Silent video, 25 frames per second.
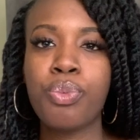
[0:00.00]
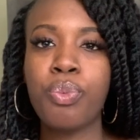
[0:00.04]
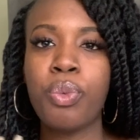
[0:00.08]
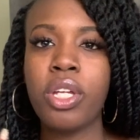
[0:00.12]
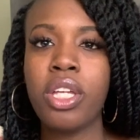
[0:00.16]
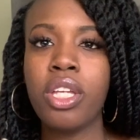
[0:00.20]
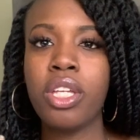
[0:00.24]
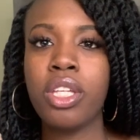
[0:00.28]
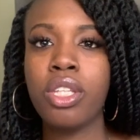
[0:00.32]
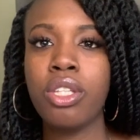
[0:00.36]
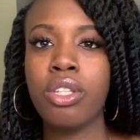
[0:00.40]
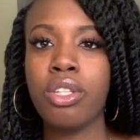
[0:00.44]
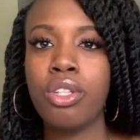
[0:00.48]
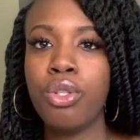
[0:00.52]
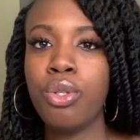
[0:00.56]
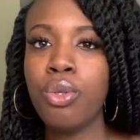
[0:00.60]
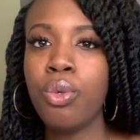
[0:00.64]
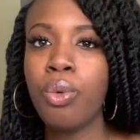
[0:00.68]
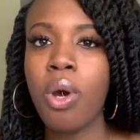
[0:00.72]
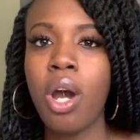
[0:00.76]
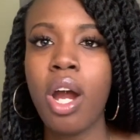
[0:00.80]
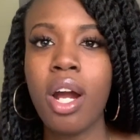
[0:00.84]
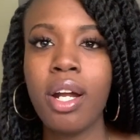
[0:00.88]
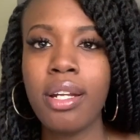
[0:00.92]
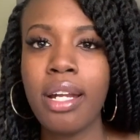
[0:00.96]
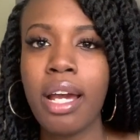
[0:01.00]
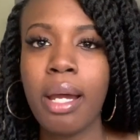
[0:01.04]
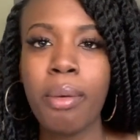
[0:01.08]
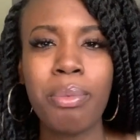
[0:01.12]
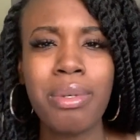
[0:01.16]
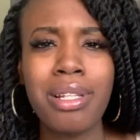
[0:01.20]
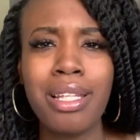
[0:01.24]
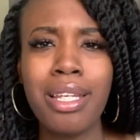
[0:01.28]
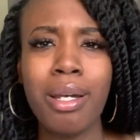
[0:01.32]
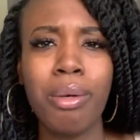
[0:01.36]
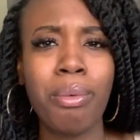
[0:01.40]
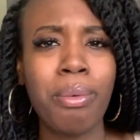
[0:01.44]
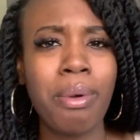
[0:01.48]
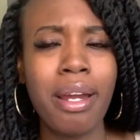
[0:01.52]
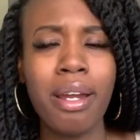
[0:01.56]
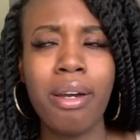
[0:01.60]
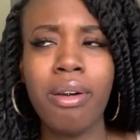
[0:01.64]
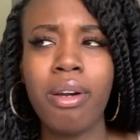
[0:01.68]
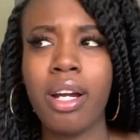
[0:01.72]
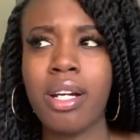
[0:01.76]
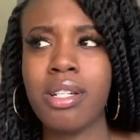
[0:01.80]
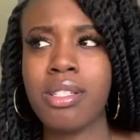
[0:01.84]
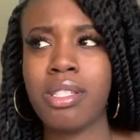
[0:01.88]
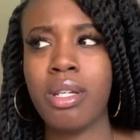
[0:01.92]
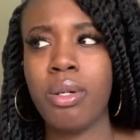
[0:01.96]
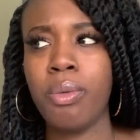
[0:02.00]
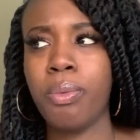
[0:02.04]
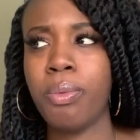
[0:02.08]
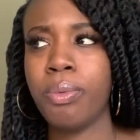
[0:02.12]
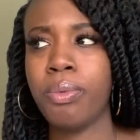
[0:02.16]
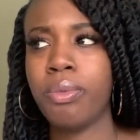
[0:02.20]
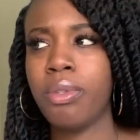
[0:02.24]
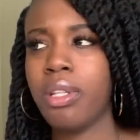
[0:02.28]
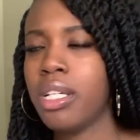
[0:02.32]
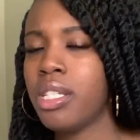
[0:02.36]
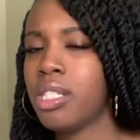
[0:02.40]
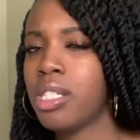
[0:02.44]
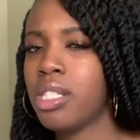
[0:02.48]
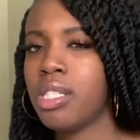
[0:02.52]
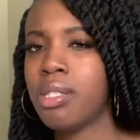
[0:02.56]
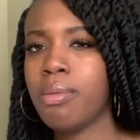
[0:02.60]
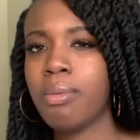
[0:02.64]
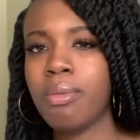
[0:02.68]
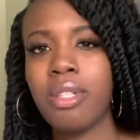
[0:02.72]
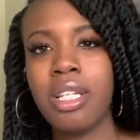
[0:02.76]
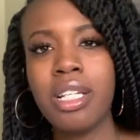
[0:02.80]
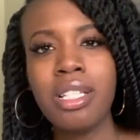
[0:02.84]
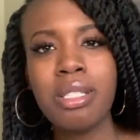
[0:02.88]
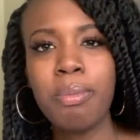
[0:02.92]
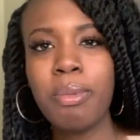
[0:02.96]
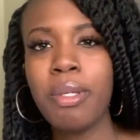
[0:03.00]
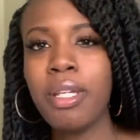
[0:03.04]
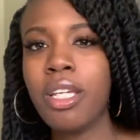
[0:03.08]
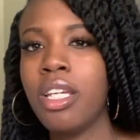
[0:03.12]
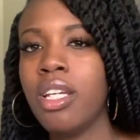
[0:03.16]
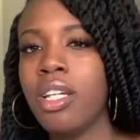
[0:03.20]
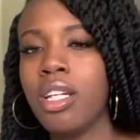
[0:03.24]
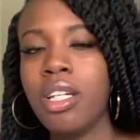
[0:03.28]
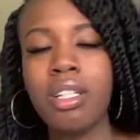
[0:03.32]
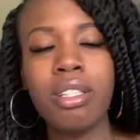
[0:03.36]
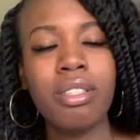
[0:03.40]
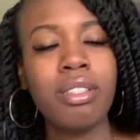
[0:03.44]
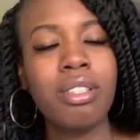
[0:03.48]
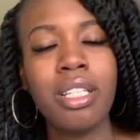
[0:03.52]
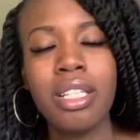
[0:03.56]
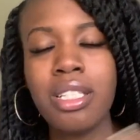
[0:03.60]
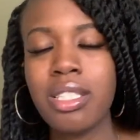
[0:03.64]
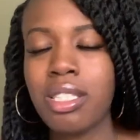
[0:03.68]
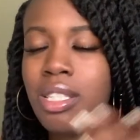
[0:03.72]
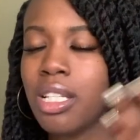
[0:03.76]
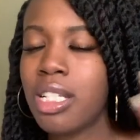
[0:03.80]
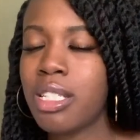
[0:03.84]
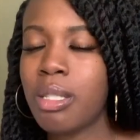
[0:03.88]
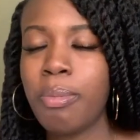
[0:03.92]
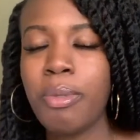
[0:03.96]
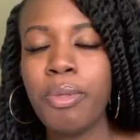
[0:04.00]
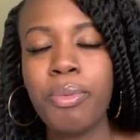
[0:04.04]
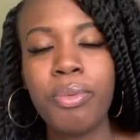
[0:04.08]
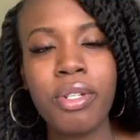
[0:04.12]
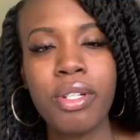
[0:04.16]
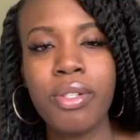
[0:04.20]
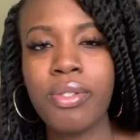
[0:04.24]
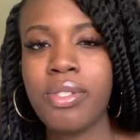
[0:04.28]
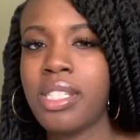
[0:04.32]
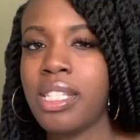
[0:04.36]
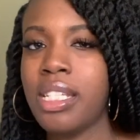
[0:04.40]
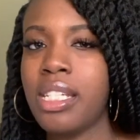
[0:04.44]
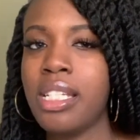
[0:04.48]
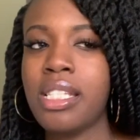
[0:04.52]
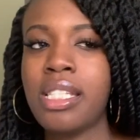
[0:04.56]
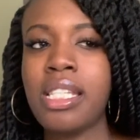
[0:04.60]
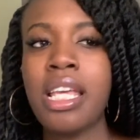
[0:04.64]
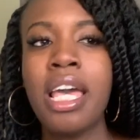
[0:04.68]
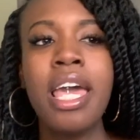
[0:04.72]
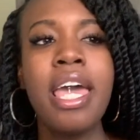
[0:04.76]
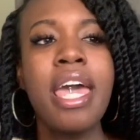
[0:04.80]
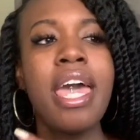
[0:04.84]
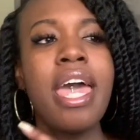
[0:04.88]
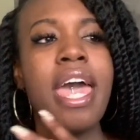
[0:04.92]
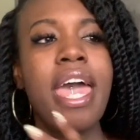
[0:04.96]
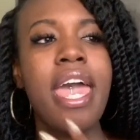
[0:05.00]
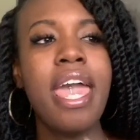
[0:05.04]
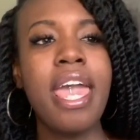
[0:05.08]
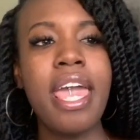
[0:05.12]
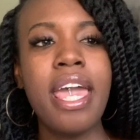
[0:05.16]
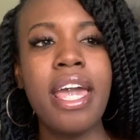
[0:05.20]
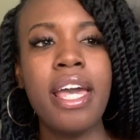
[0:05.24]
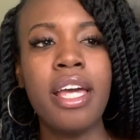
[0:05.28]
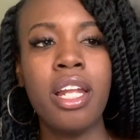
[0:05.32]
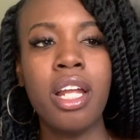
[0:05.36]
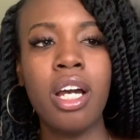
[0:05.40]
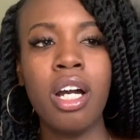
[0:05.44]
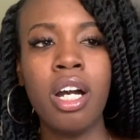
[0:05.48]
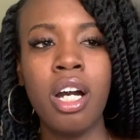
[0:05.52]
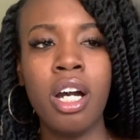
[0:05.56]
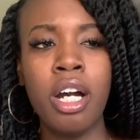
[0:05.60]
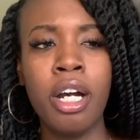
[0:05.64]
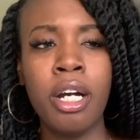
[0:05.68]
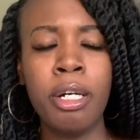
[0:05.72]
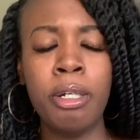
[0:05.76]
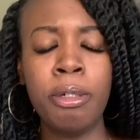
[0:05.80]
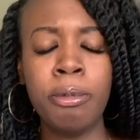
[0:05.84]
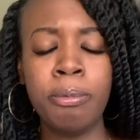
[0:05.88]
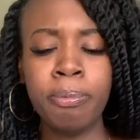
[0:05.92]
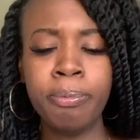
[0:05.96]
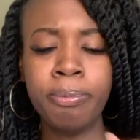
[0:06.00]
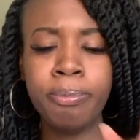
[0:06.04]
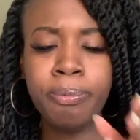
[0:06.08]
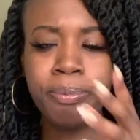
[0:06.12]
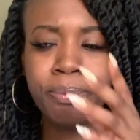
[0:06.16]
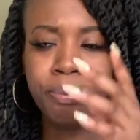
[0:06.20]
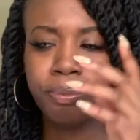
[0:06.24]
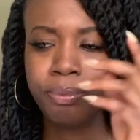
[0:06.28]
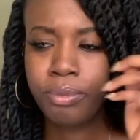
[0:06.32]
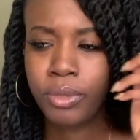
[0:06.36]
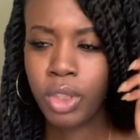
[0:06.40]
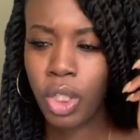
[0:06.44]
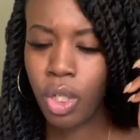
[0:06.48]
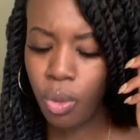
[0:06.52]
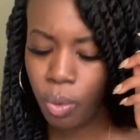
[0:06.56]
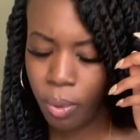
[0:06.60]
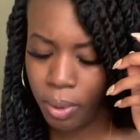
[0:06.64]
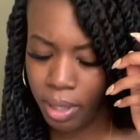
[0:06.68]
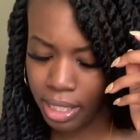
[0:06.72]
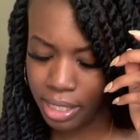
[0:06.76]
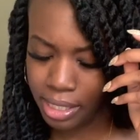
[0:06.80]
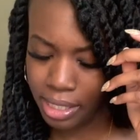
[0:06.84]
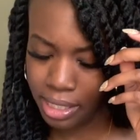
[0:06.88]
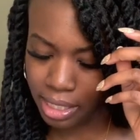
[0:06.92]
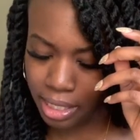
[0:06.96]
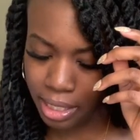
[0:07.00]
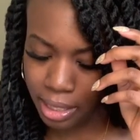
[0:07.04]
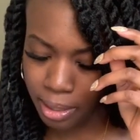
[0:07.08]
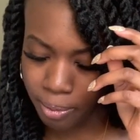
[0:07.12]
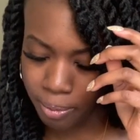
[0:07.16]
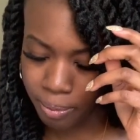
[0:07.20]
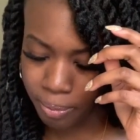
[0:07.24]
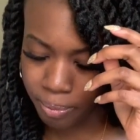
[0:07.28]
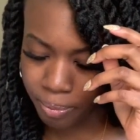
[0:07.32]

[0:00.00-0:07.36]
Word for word: when you are not really around Garcelle, Let's let's be here. Let's let's be real, sis. And um, who was it?